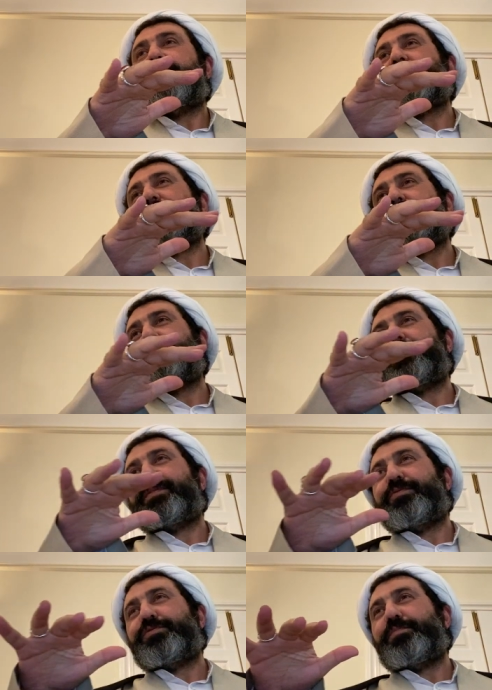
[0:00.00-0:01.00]
except
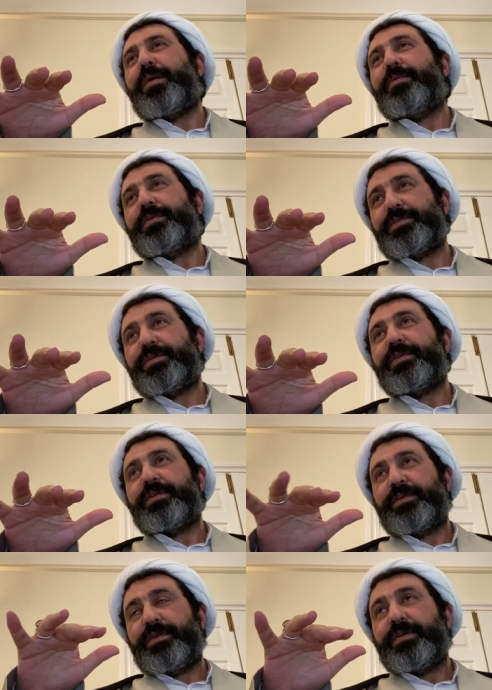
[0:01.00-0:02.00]
those bubbles
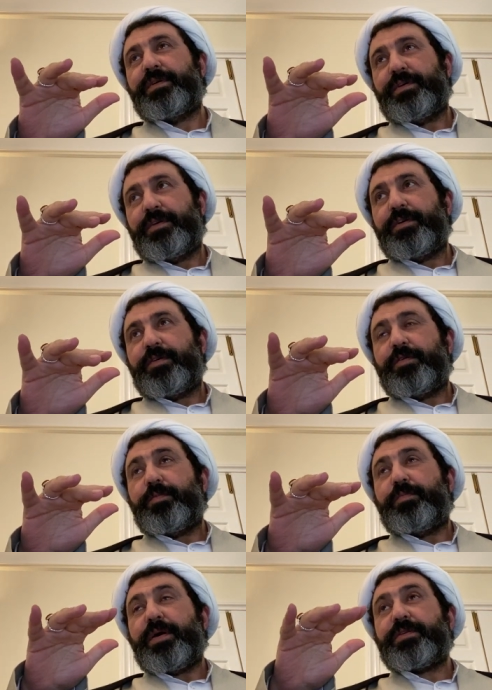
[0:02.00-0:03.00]

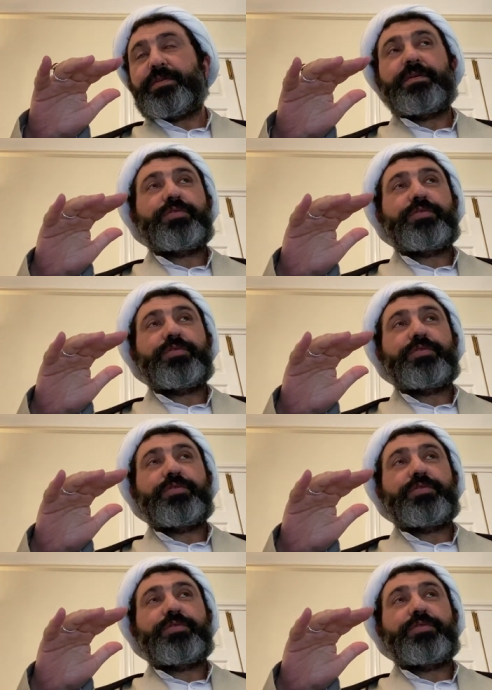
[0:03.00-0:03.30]
but